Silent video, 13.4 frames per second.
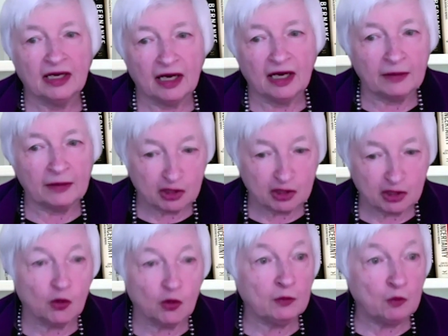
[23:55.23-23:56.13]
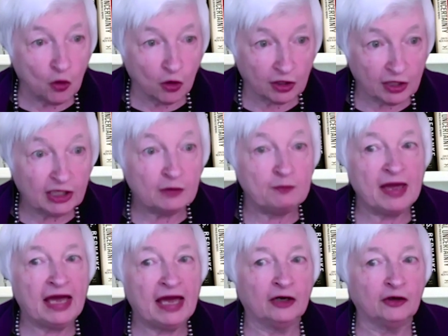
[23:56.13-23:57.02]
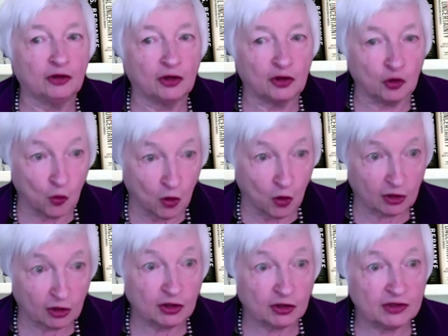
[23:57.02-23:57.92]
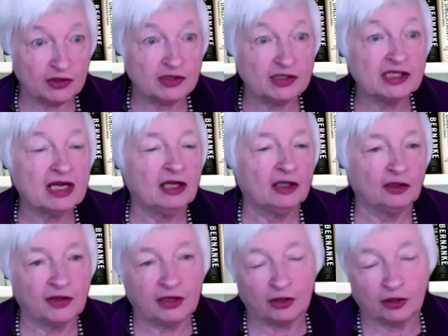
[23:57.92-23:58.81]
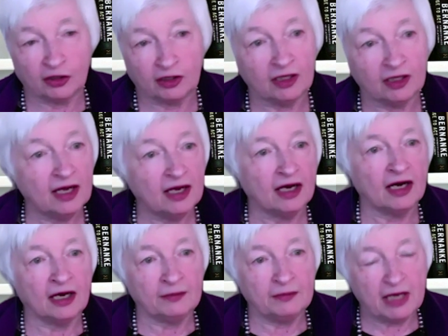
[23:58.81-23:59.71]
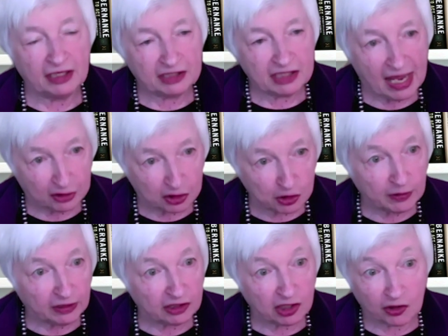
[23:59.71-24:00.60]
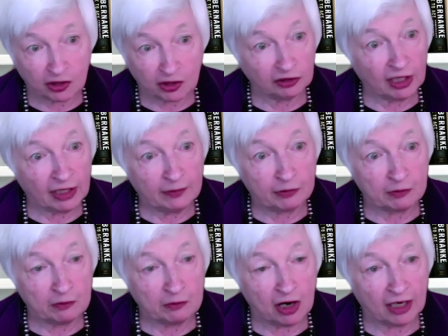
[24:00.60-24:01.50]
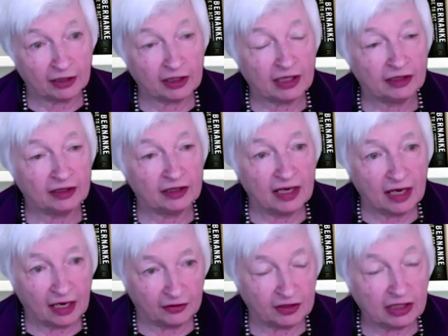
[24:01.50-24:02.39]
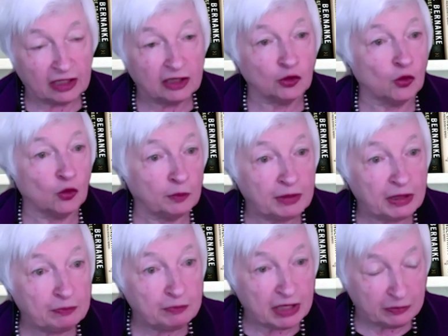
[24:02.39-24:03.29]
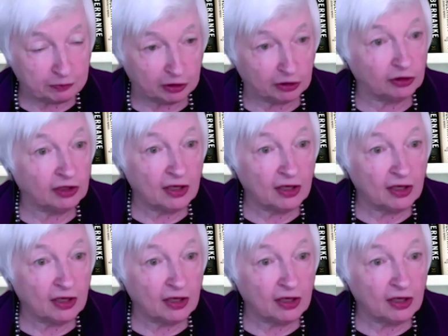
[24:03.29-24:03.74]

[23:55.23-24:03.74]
Um, so I'm worried about the workers, their um, attachment to the labor market, I think there will be people